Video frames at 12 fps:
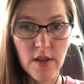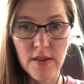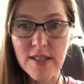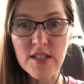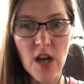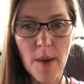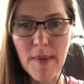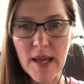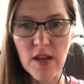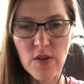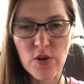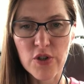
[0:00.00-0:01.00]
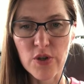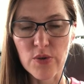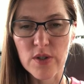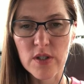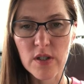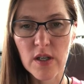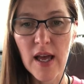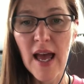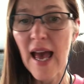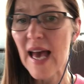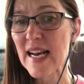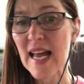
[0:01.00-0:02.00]
They stopped making those shoes.
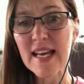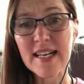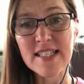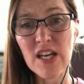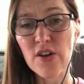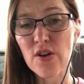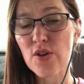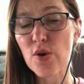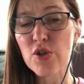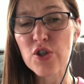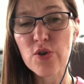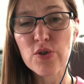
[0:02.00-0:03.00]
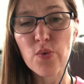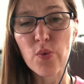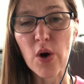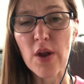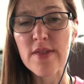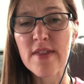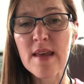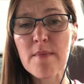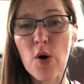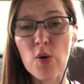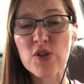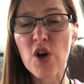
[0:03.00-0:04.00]
And I gotta tell you, those shoes are the
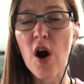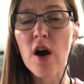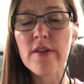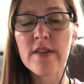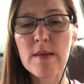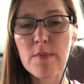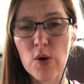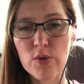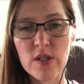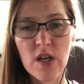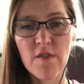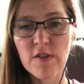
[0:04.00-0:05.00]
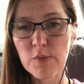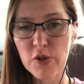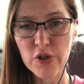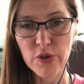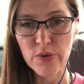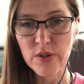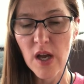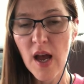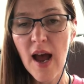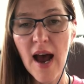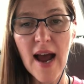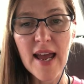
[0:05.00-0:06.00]
most comfortable shoes
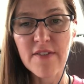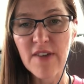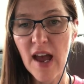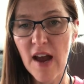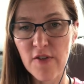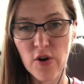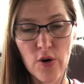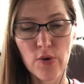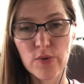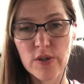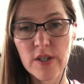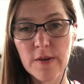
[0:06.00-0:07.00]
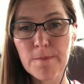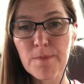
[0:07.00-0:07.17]
I have ever owned.